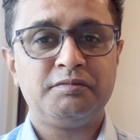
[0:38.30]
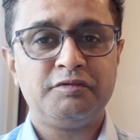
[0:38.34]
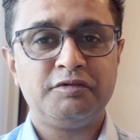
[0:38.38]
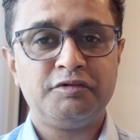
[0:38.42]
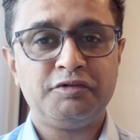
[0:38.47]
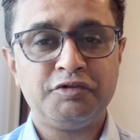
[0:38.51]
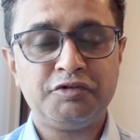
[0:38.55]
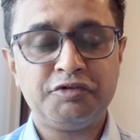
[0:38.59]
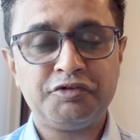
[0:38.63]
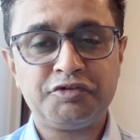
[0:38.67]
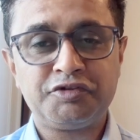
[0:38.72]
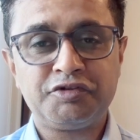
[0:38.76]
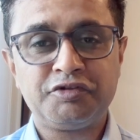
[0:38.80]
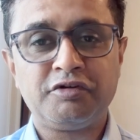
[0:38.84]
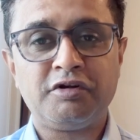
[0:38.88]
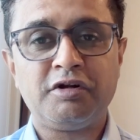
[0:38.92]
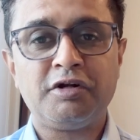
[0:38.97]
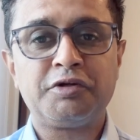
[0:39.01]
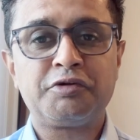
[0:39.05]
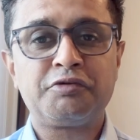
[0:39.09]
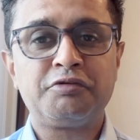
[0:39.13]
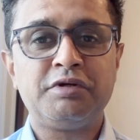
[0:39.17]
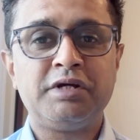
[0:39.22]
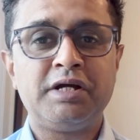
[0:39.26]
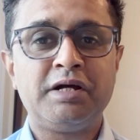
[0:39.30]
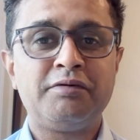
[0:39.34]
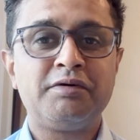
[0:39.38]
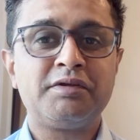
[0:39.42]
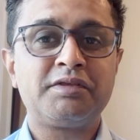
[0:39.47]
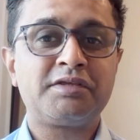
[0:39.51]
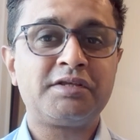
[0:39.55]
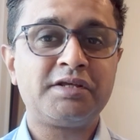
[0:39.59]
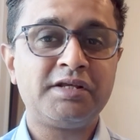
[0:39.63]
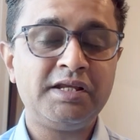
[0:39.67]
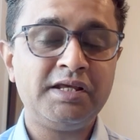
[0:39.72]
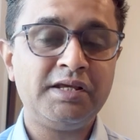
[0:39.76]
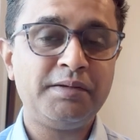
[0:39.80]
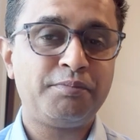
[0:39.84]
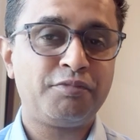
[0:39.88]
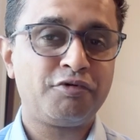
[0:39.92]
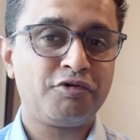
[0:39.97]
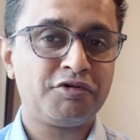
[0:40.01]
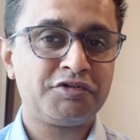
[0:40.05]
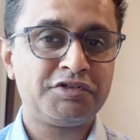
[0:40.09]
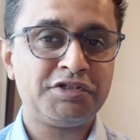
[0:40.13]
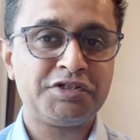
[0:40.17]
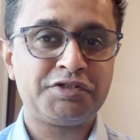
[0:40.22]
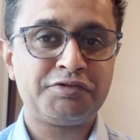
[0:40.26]
usual to have a three
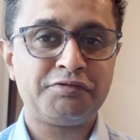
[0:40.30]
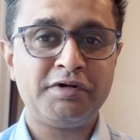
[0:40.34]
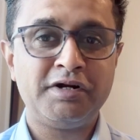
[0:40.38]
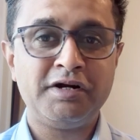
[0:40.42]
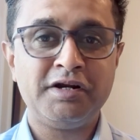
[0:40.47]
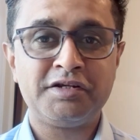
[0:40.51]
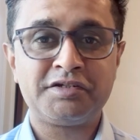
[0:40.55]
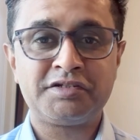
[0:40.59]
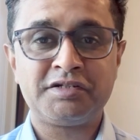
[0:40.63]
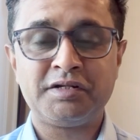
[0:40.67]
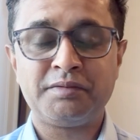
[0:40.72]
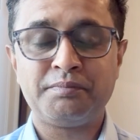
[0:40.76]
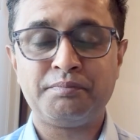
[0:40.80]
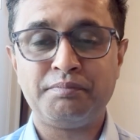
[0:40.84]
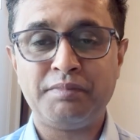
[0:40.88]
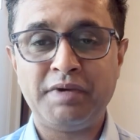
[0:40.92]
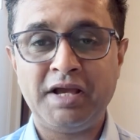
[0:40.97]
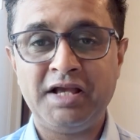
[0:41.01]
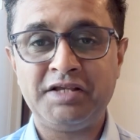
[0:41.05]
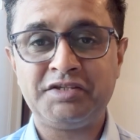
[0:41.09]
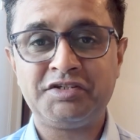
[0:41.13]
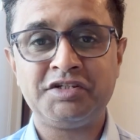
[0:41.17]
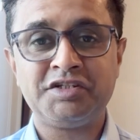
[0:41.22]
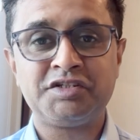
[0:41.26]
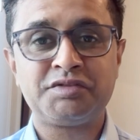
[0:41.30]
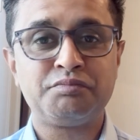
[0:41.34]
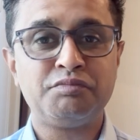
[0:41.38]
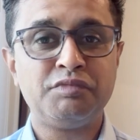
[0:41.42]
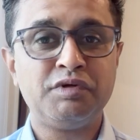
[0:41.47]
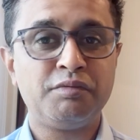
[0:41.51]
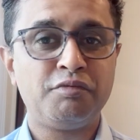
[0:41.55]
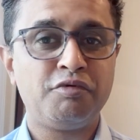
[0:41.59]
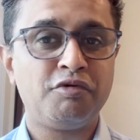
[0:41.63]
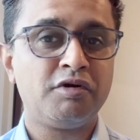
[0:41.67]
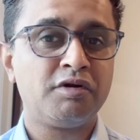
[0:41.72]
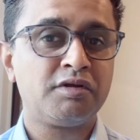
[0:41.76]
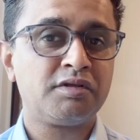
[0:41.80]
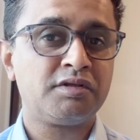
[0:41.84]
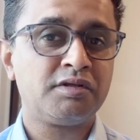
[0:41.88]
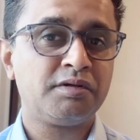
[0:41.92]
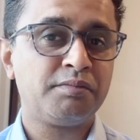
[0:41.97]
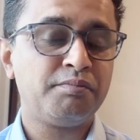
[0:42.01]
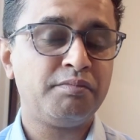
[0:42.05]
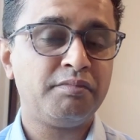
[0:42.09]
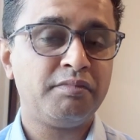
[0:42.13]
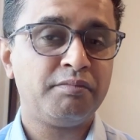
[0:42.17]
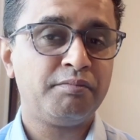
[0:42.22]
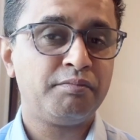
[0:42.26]
process validation batches before
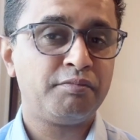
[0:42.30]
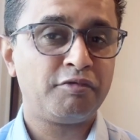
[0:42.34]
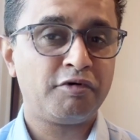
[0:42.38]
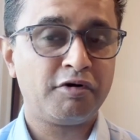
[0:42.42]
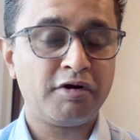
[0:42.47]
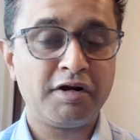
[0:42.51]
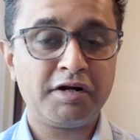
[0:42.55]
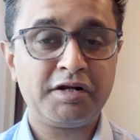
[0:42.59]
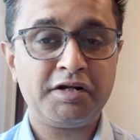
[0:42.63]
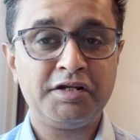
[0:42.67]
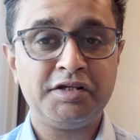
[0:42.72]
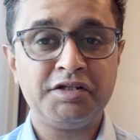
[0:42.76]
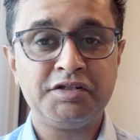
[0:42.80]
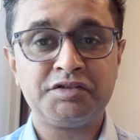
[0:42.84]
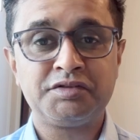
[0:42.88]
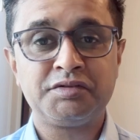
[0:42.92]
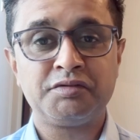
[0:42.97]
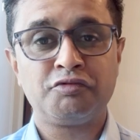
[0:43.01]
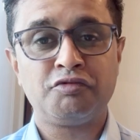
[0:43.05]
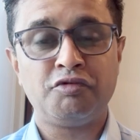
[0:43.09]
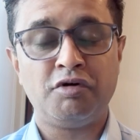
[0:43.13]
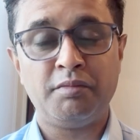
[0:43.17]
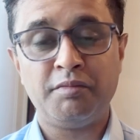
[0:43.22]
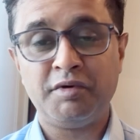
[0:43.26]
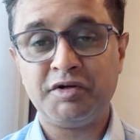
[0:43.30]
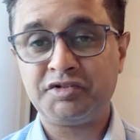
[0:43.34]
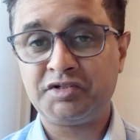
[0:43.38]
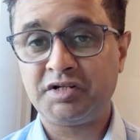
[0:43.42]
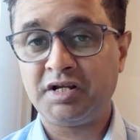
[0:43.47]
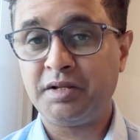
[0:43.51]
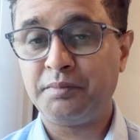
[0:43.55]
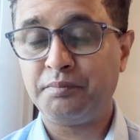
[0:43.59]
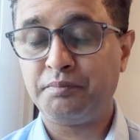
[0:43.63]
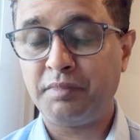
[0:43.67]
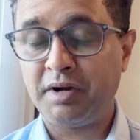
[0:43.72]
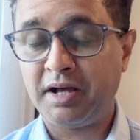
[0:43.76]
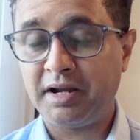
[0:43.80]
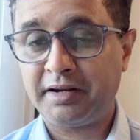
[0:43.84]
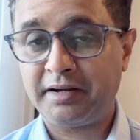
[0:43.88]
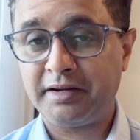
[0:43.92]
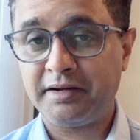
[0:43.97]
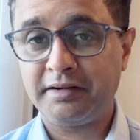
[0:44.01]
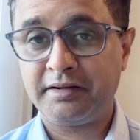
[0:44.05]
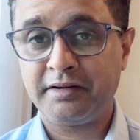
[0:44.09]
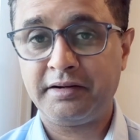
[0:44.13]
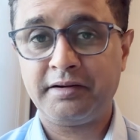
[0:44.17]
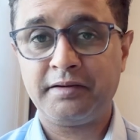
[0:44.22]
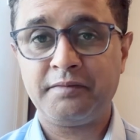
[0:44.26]
the product is commercially
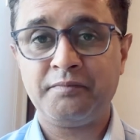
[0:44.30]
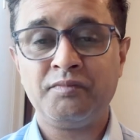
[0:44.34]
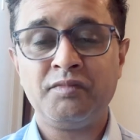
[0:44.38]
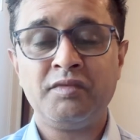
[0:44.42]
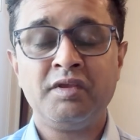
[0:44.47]
marketed.